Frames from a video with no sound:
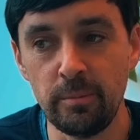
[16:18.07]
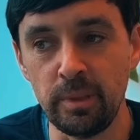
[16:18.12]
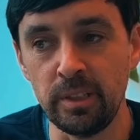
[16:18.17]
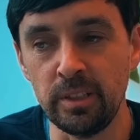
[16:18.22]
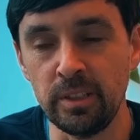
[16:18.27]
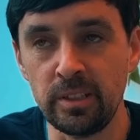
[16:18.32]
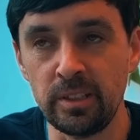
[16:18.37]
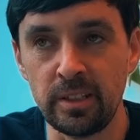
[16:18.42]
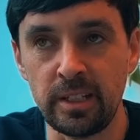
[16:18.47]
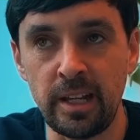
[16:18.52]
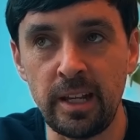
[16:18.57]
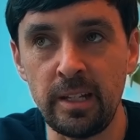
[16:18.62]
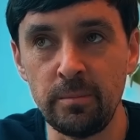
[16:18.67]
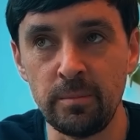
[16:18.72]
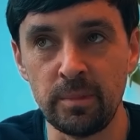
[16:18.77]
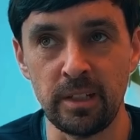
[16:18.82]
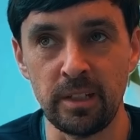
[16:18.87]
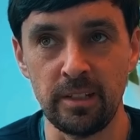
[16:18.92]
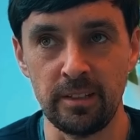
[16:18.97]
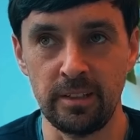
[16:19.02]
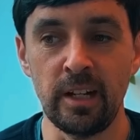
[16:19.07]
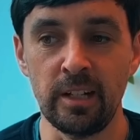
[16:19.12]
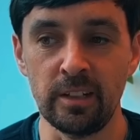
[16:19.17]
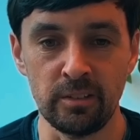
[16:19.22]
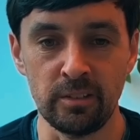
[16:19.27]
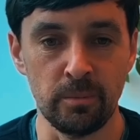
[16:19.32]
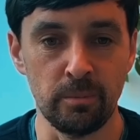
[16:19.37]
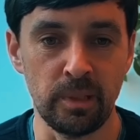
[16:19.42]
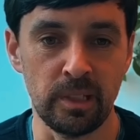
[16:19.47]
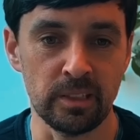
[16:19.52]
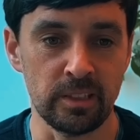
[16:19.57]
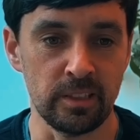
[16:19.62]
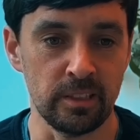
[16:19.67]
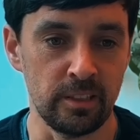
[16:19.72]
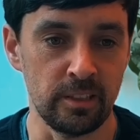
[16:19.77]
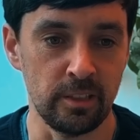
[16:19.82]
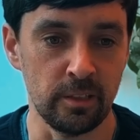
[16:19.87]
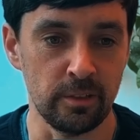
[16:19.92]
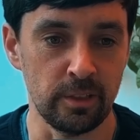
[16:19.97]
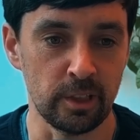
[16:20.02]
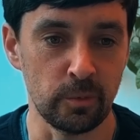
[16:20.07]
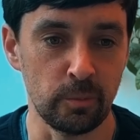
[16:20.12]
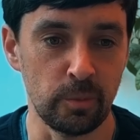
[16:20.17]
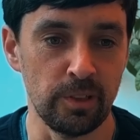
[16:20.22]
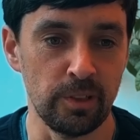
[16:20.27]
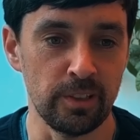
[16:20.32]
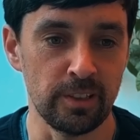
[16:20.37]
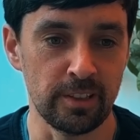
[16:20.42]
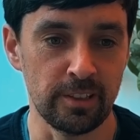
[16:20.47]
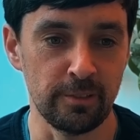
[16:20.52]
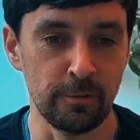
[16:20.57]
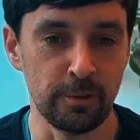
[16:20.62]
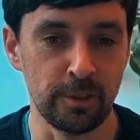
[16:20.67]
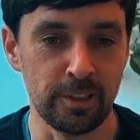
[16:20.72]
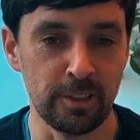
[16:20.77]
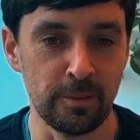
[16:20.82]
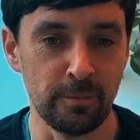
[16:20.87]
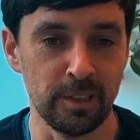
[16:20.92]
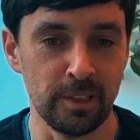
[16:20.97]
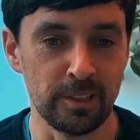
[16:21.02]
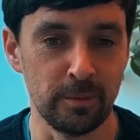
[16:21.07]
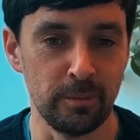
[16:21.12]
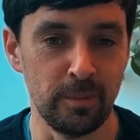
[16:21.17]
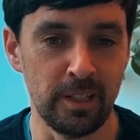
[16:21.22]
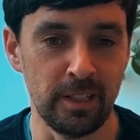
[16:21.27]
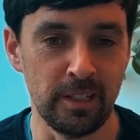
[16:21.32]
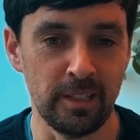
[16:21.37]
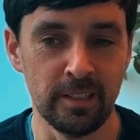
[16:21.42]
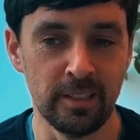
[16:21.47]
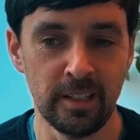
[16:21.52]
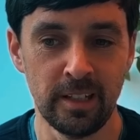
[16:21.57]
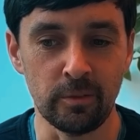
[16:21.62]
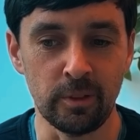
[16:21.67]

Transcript: Because games, that harkering back to your experience, it was similar to mine.